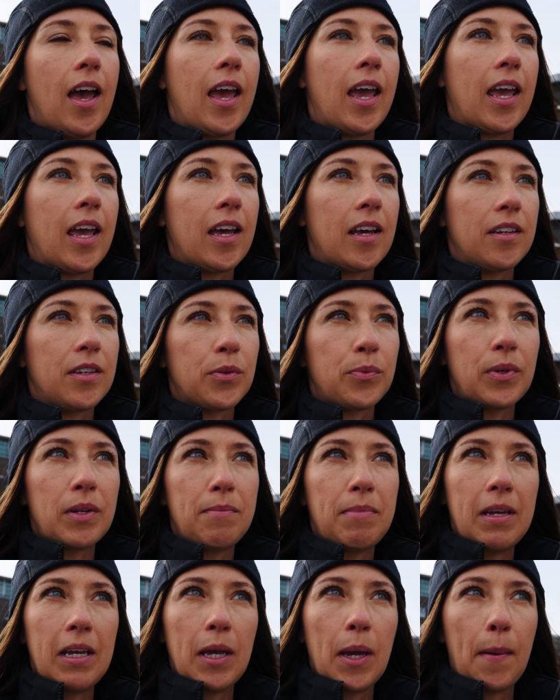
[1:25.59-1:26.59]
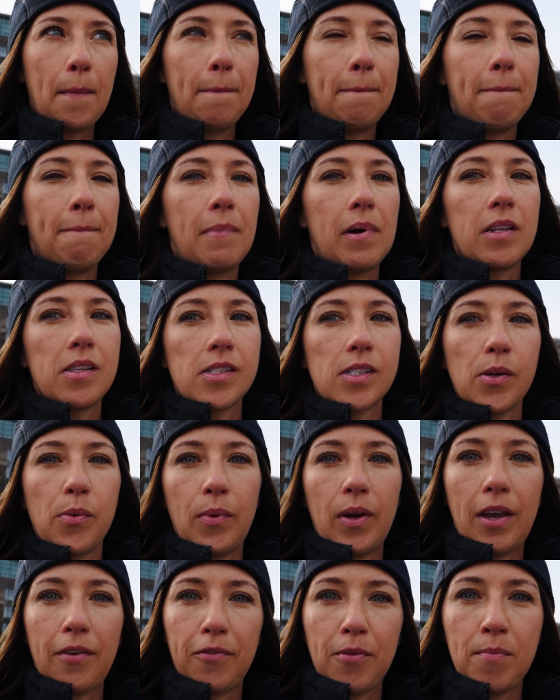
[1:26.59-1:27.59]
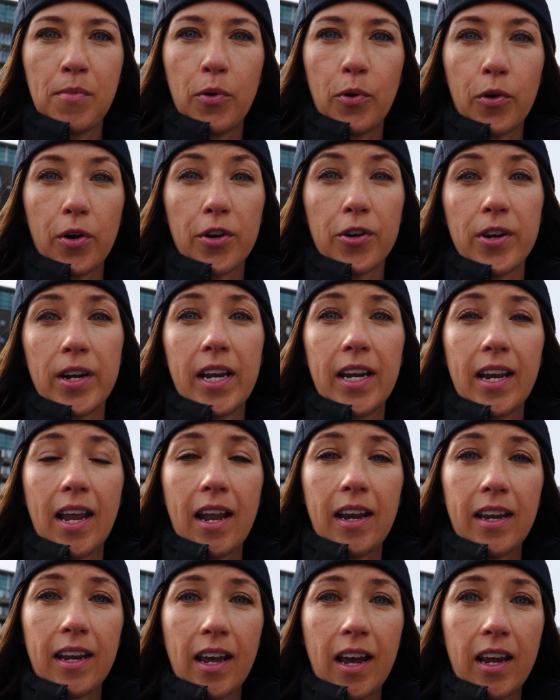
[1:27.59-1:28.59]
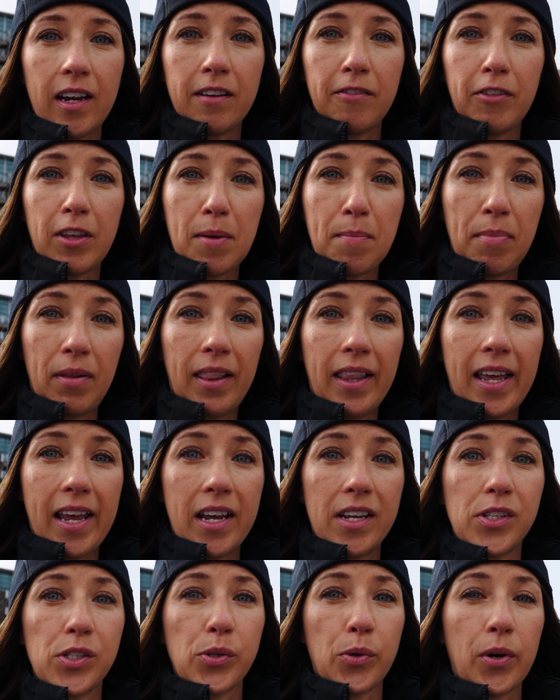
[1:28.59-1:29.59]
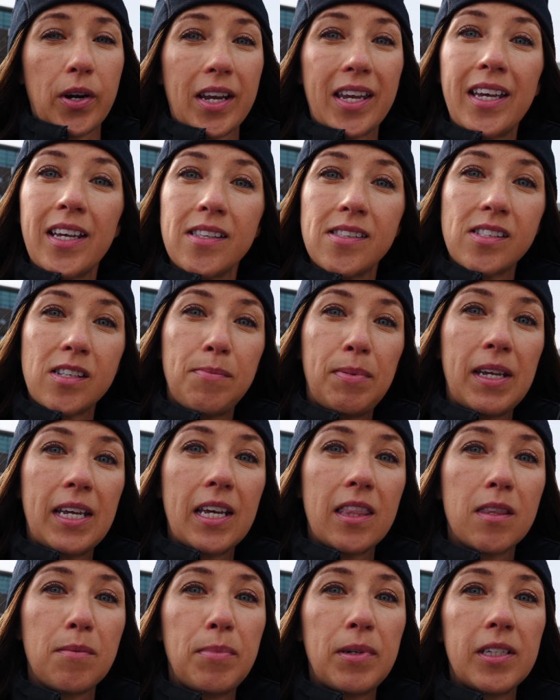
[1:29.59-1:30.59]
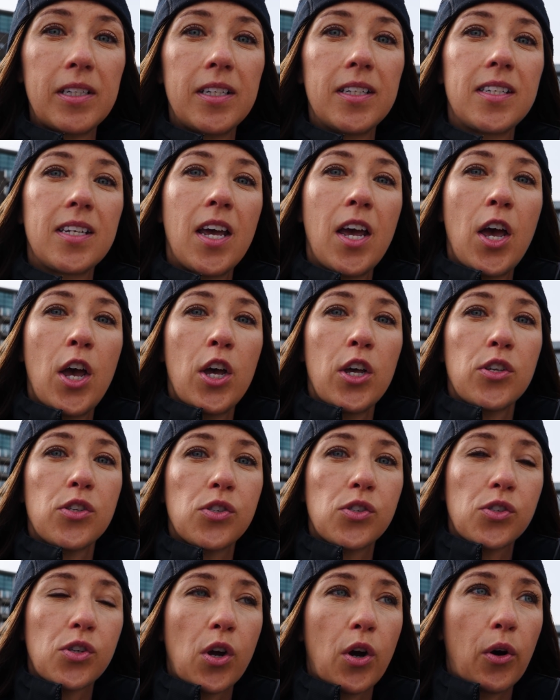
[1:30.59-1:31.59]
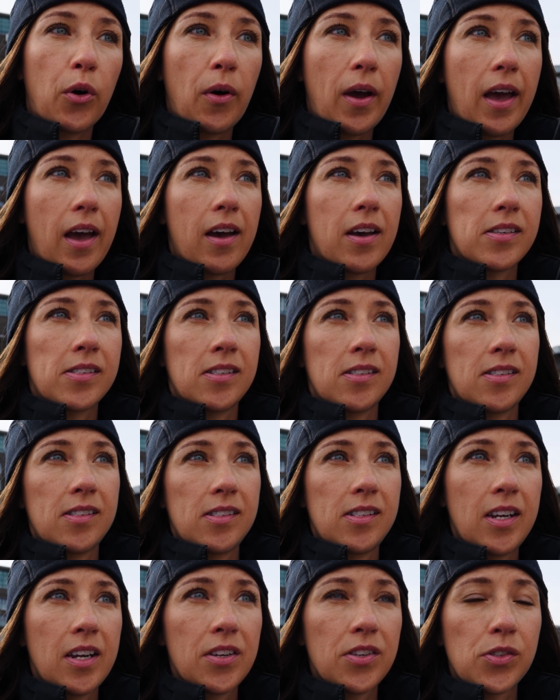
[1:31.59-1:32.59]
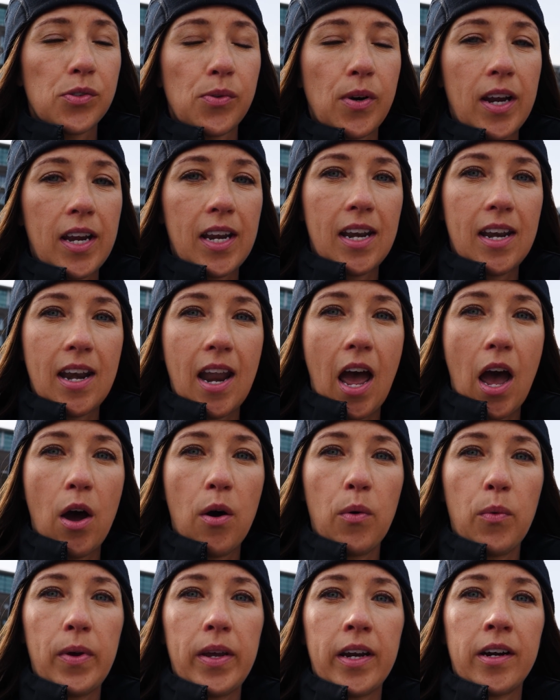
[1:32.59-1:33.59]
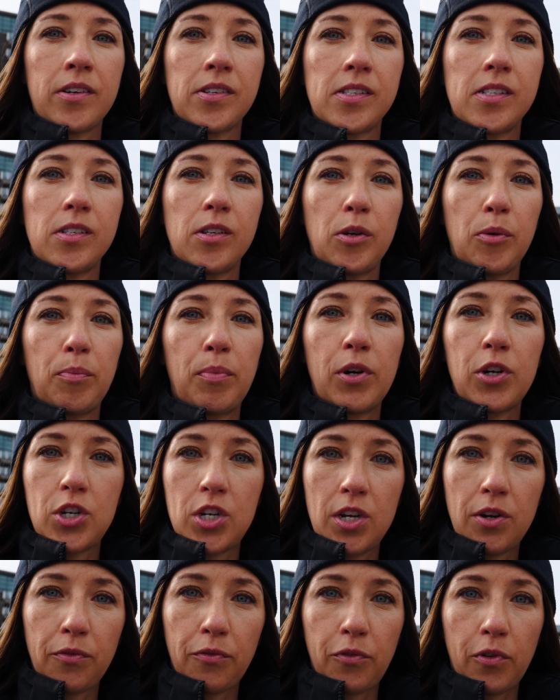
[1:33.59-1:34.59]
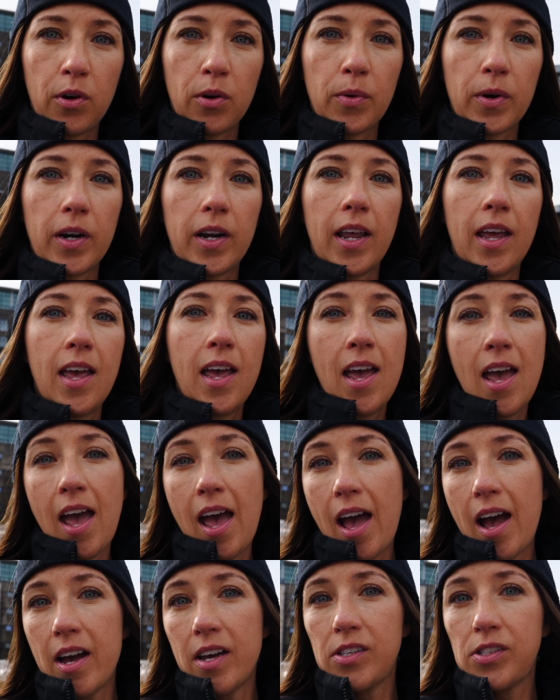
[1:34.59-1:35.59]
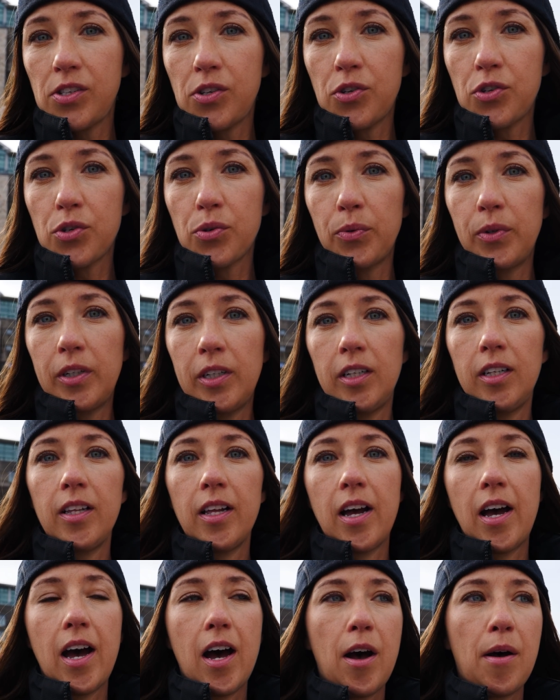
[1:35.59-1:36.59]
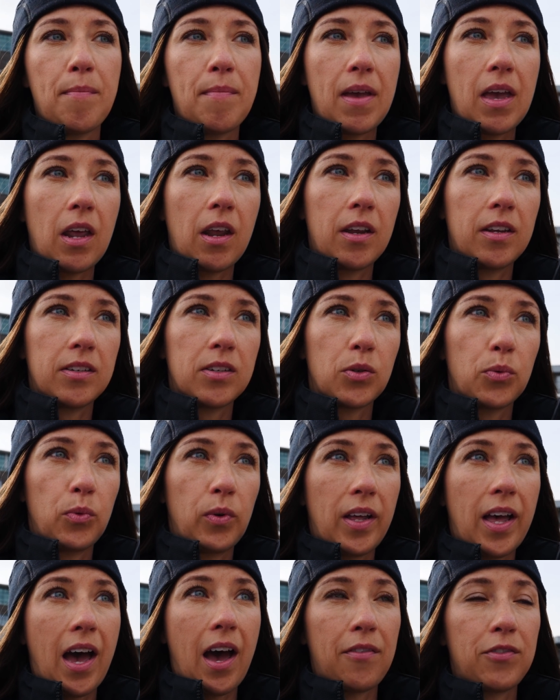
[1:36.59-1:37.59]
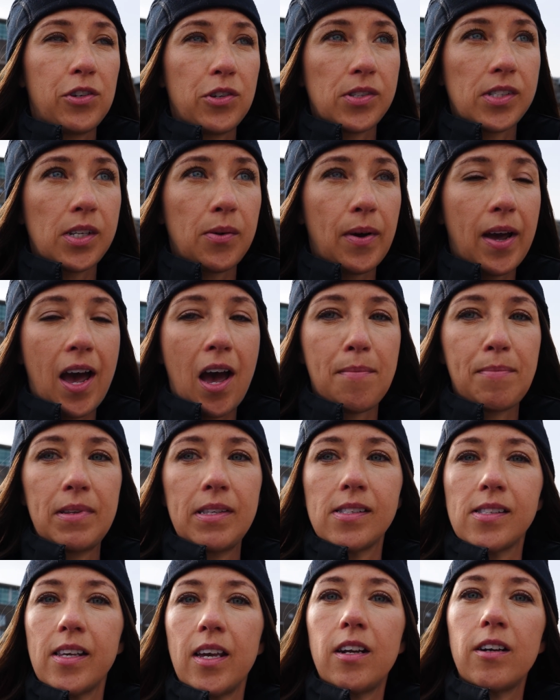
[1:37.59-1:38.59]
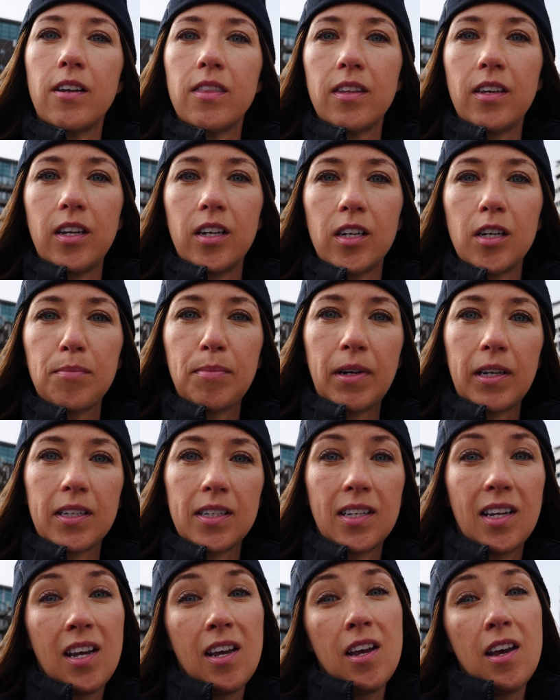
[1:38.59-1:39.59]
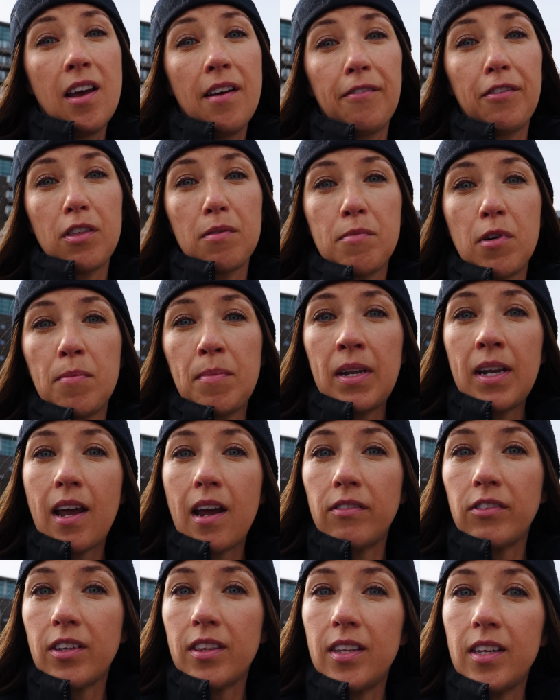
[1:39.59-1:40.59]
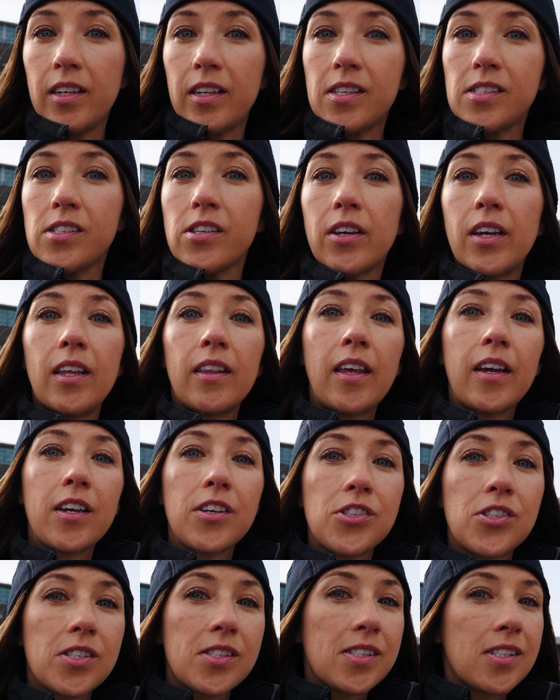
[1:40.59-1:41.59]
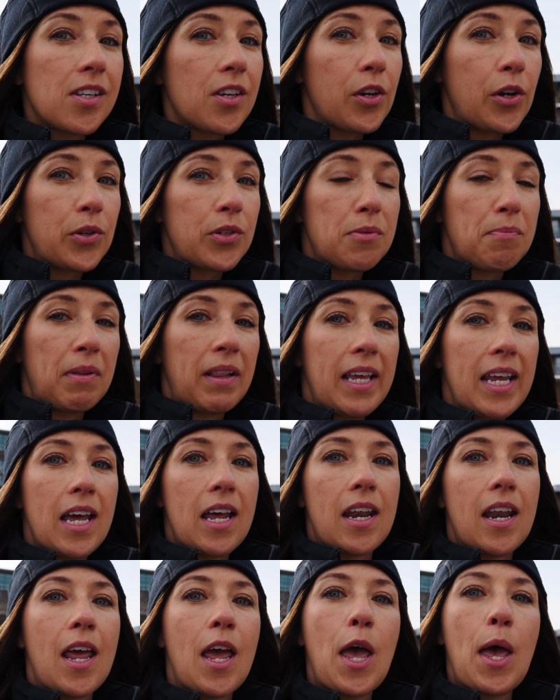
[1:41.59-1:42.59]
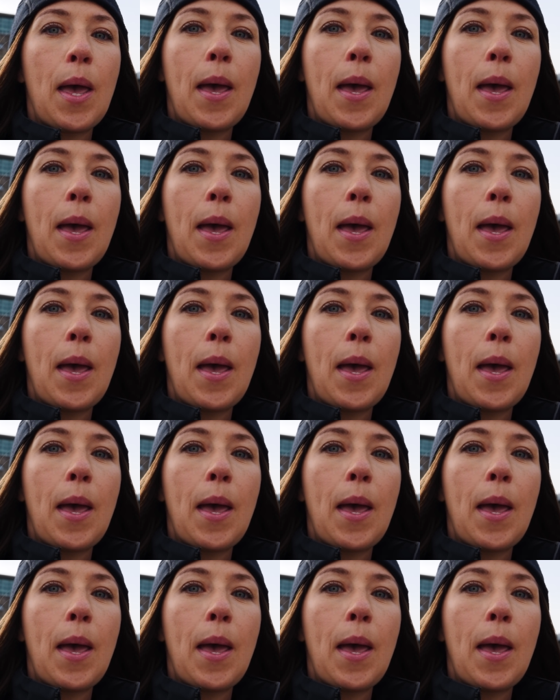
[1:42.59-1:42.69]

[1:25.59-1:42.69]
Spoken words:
And we'd be months away from ordering any kind of plans or kits to begin the build. So as it stands right now, we are still pushing forward as usual, and we'll have to see what happens later in the year. But for the moment, everything is looking like it should still go to plan.